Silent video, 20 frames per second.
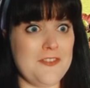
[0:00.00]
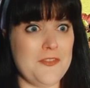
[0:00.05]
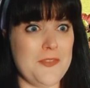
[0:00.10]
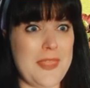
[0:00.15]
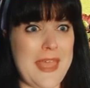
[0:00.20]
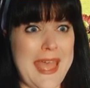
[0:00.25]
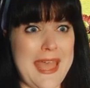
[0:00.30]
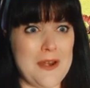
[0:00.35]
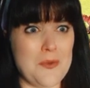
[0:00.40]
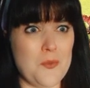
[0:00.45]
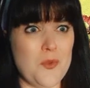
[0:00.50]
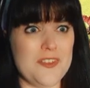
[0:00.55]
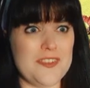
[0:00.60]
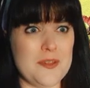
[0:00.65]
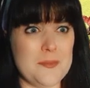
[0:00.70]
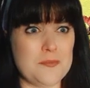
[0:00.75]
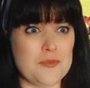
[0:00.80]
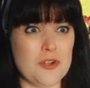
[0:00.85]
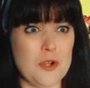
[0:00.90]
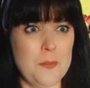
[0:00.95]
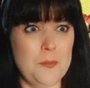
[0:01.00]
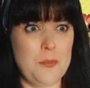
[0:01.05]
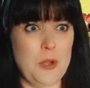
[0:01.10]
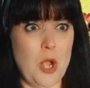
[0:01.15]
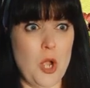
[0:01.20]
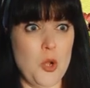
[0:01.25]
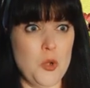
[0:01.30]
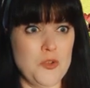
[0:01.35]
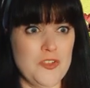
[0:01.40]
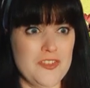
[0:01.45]
If that was a
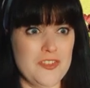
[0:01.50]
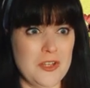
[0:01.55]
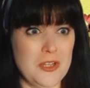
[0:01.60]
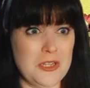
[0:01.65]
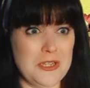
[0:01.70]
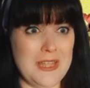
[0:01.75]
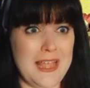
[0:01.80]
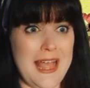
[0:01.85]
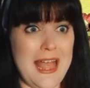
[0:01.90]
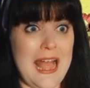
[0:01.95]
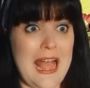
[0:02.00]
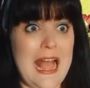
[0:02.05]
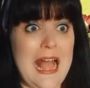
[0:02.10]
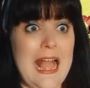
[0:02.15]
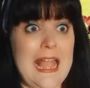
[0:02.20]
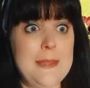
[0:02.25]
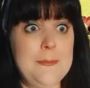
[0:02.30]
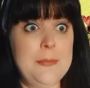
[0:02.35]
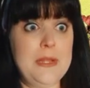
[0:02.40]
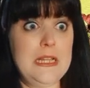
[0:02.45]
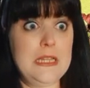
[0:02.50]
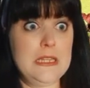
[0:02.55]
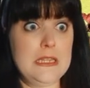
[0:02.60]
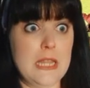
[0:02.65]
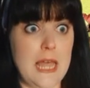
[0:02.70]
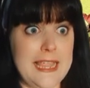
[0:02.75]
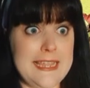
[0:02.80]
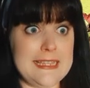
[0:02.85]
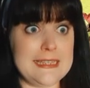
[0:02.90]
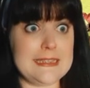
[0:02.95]
proposal, I
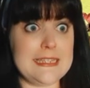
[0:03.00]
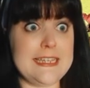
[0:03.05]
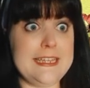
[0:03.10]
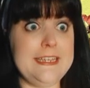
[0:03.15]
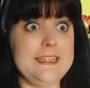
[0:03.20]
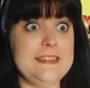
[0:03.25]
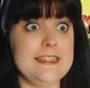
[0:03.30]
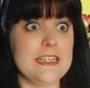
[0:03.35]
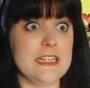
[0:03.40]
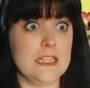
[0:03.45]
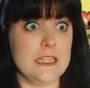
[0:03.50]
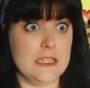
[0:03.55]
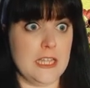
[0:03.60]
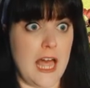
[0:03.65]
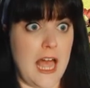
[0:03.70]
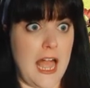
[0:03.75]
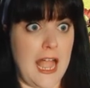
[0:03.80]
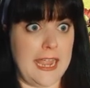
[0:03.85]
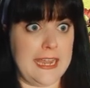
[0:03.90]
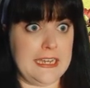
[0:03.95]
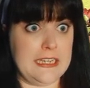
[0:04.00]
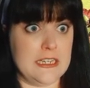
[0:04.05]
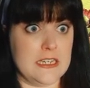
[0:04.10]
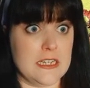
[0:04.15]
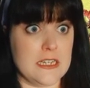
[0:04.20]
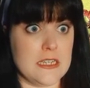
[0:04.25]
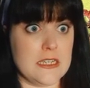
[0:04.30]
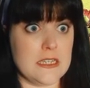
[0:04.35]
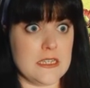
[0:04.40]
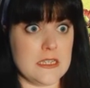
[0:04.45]
politely
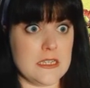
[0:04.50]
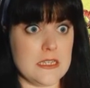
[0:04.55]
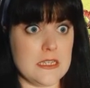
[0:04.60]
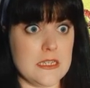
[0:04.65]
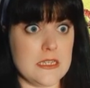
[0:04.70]
decline.